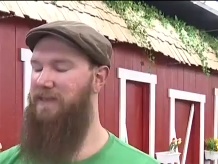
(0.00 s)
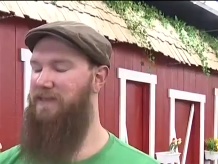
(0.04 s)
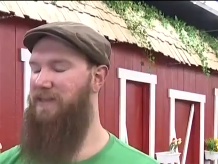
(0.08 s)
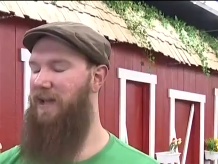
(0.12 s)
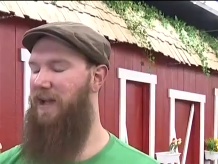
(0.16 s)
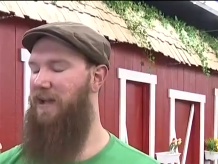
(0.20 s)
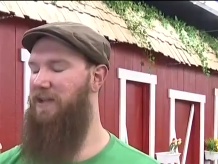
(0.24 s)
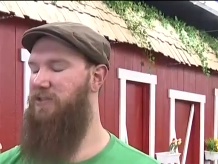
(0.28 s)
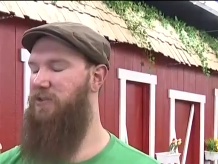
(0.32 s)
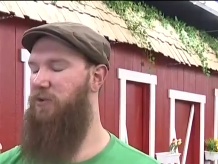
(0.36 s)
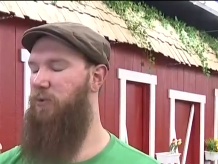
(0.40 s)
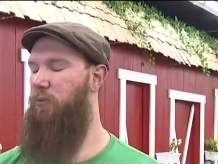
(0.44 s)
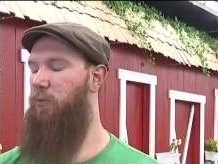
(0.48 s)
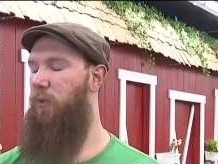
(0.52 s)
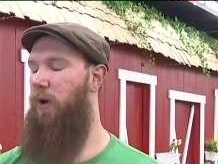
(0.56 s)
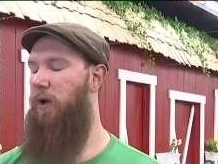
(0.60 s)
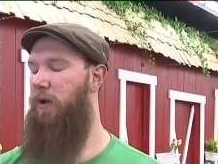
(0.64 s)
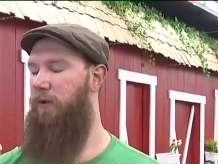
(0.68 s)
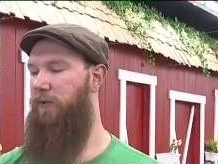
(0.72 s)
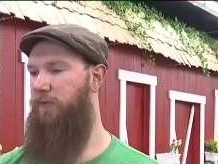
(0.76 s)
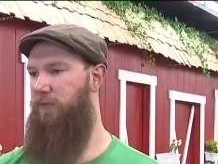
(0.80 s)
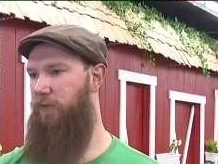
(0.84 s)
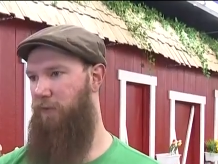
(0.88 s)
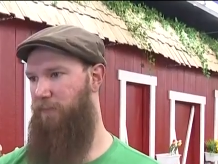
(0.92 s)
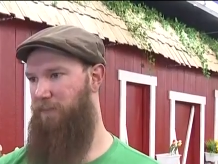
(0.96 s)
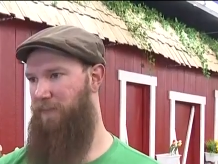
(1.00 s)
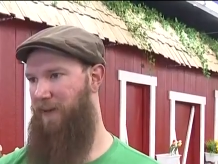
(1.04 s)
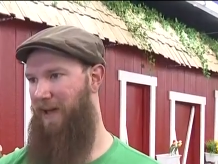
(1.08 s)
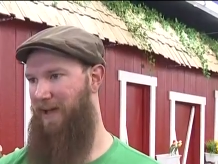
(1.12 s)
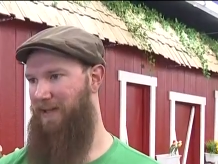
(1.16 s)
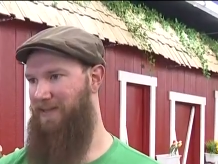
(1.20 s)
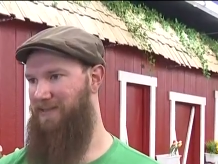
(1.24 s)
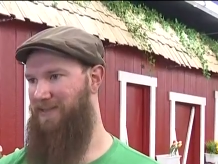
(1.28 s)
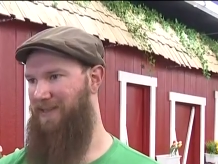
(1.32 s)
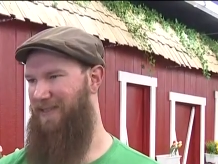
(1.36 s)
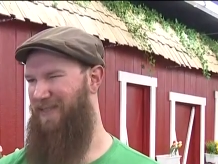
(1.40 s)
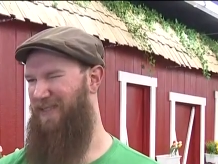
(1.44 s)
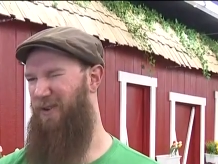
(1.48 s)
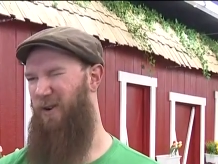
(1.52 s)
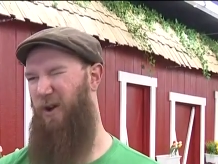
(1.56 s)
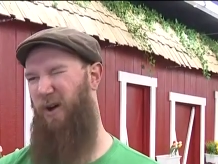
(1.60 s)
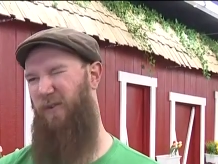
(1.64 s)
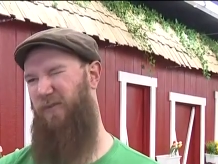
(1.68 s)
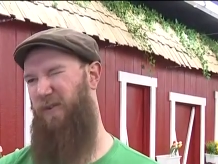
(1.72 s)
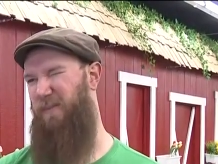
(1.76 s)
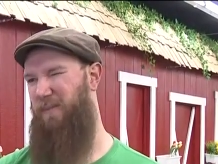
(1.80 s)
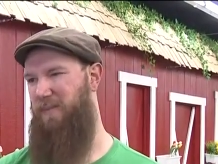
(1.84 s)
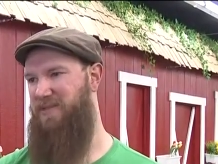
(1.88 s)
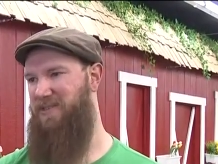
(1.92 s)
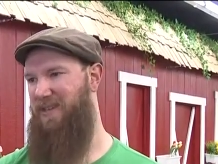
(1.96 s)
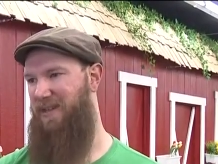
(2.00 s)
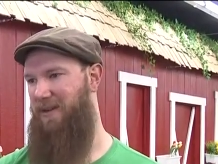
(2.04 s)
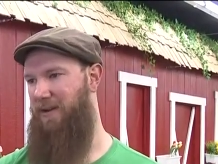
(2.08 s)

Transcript: These guys are wonderful pets, and they're often